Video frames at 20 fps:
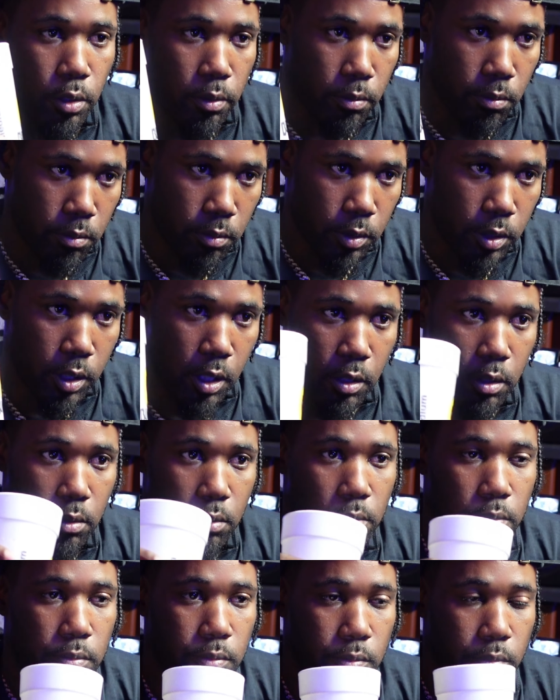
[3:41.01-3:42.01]
so that should
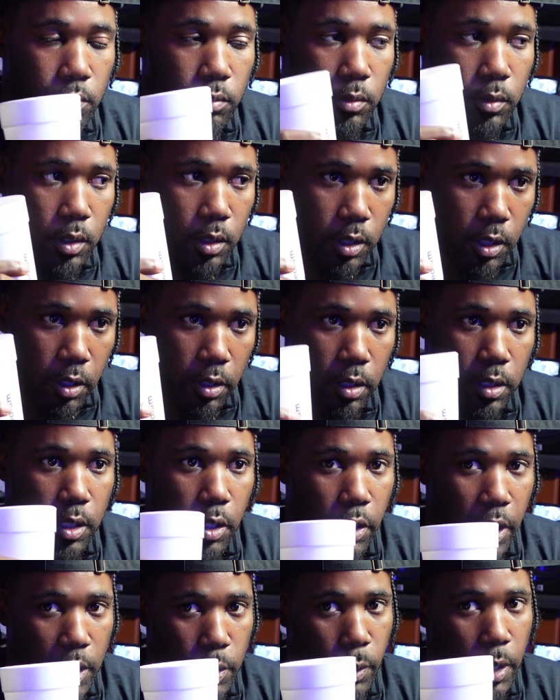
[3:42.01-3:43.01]
have cut his time, right?
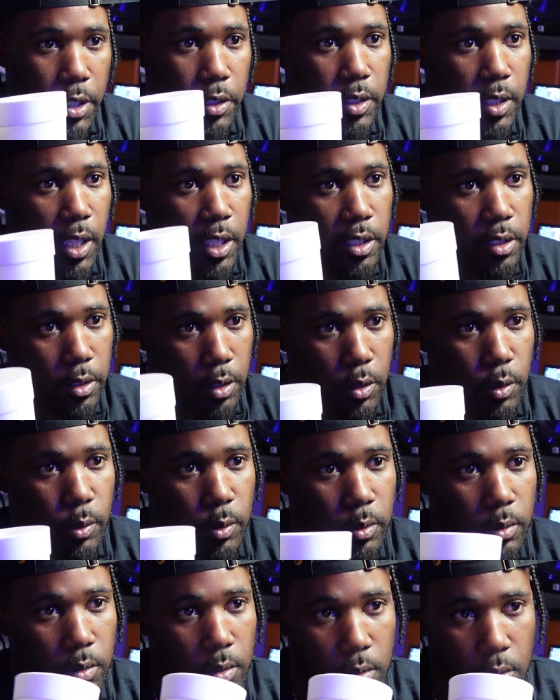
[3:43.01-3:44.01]
So that's why you say
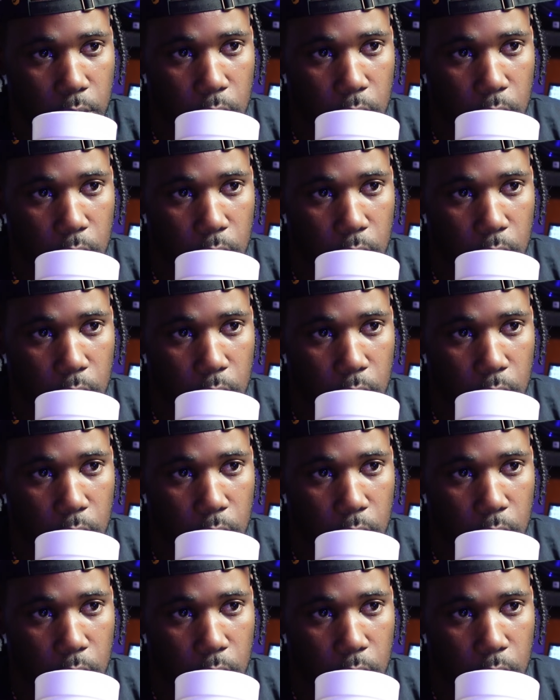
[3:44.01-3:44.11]
soon.